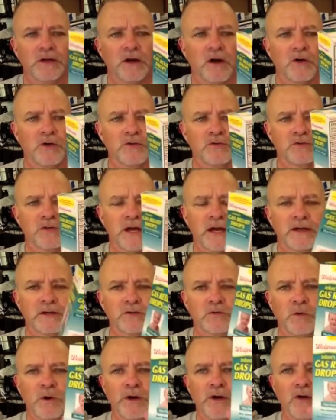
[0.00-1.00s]
I'll use that
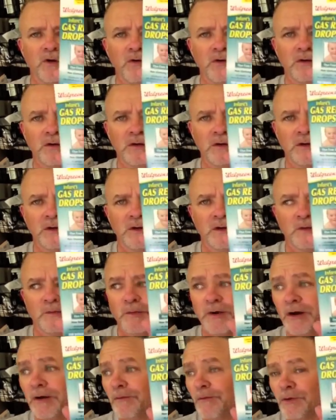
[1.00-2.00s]
as well.
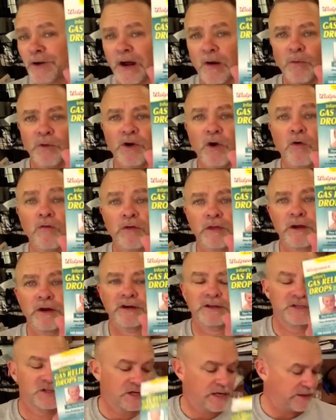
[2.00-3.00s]
But when I went over there
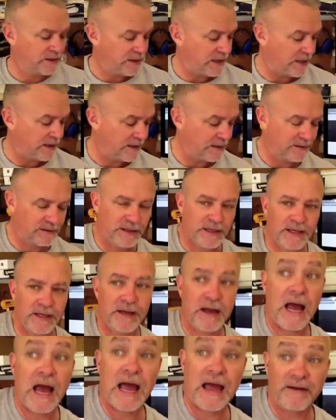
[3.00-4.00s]
to check that
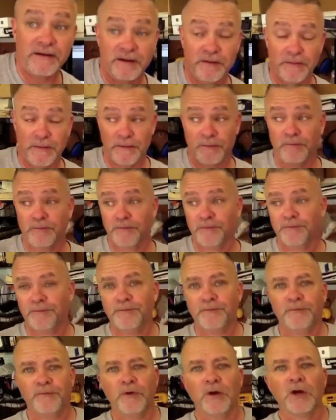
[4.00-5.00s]
thing, I had it
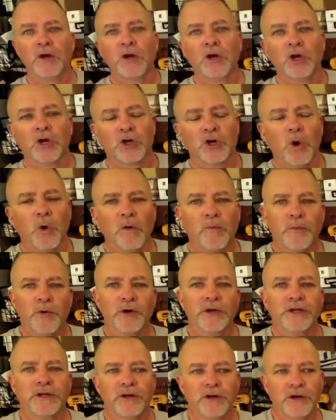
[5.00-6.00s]
going
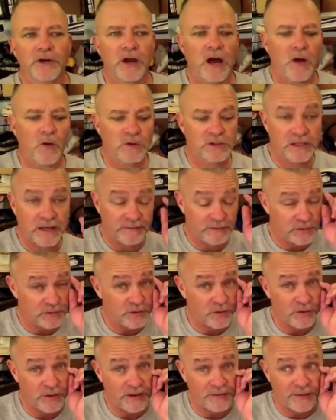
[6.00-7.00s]
pretty good. I always have to
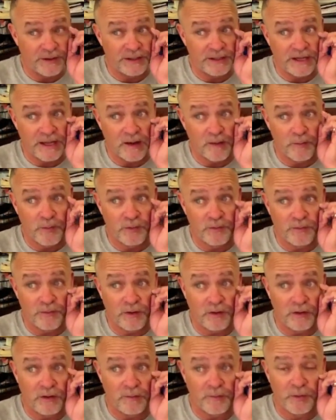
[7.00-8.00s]
turn that thing down
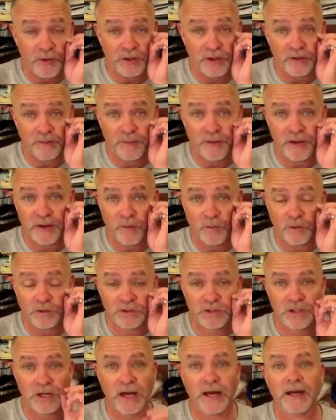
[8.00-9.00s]
pretty good bit
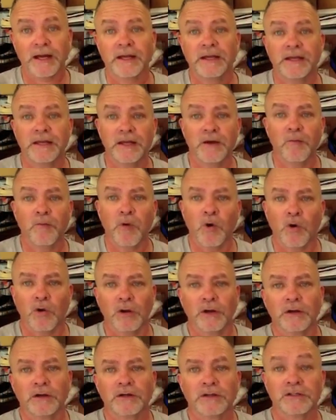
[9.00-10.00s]
once I get
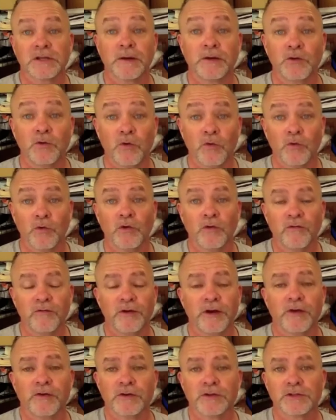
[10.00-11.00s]
boiling, because I do a real
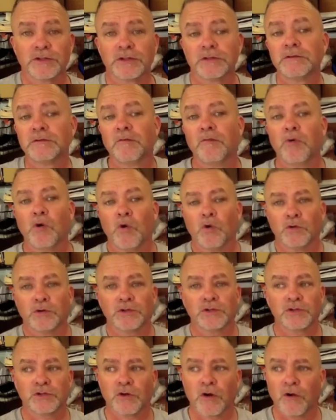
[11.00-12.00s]
vigorous boil
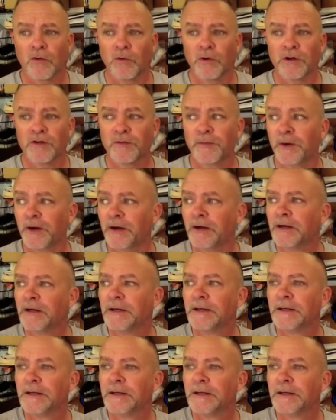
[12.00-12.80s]
to start with, but